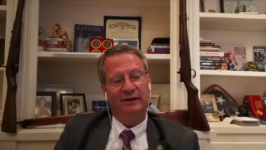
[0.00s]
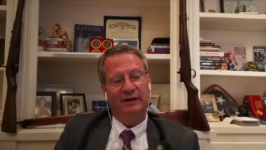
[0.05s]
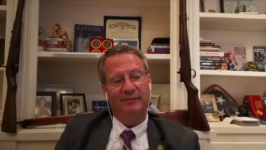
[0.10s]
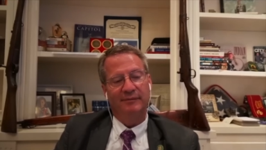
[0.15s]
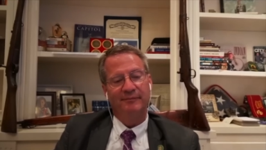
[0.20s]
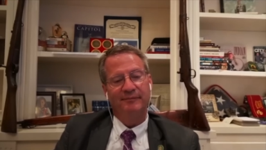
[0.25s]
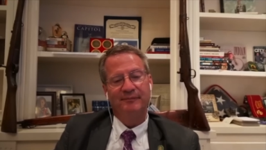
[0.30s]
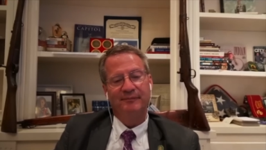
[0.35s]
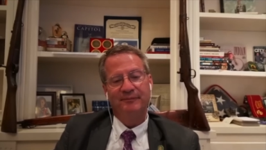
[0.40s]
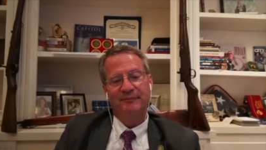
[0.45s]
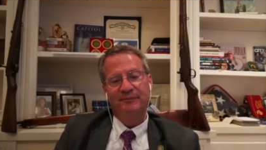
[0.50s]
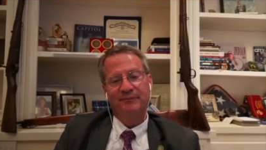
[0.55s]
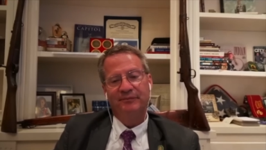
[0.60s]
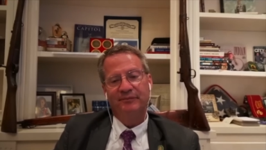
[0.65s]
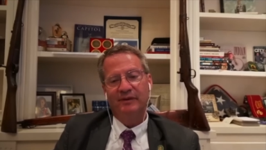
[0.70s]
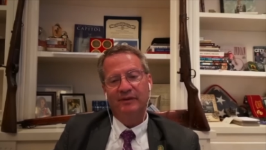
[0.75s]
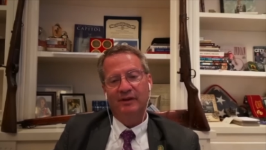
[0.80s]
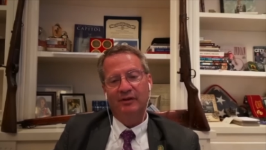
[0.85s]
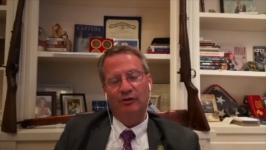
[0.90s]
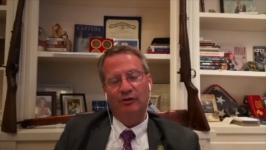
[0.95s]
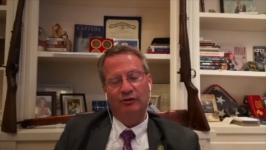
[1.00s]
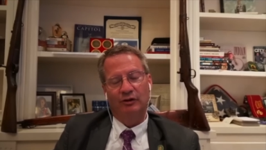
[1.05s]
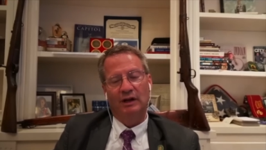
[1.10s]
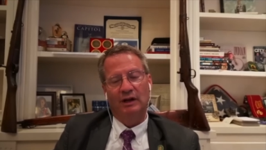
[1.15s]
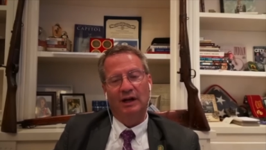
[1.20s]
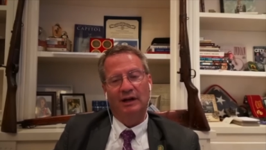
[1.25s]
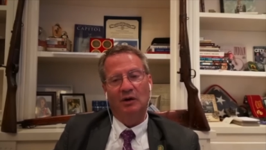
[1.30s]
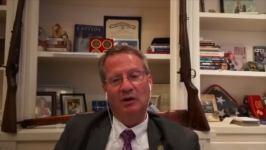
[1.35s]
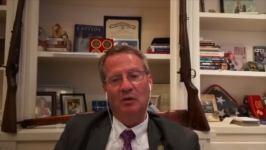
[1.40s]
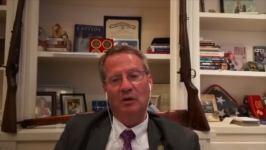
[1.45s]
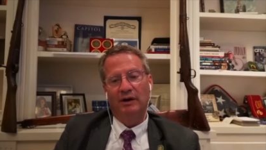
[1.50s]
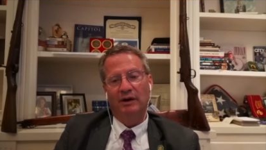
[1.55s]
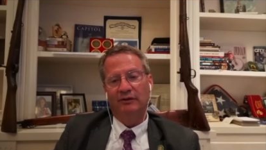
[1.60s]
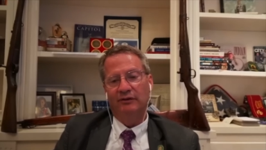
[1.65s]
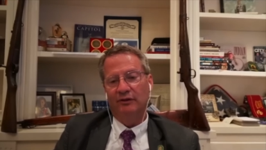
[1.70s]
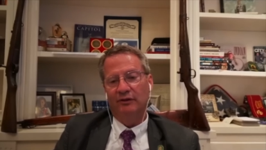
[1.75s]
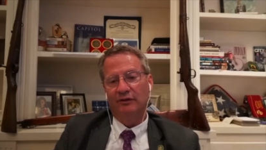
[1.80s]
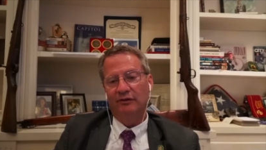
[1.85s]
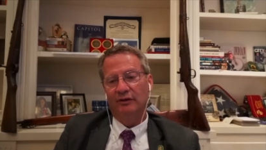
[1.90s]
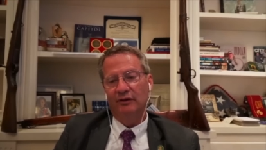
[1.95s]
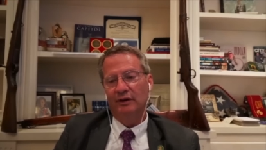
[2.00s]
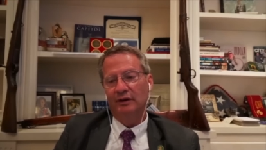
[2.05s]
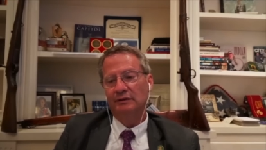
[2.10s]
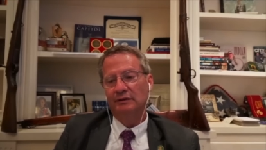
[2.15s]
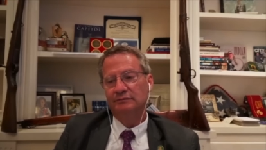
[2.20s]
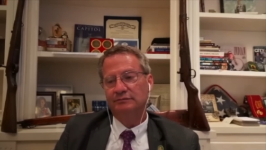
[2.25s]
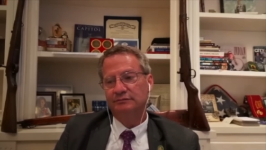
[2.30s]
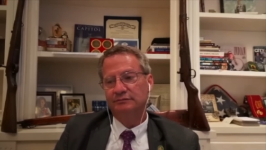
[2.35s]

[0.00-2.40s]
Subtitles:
a lot of questions there.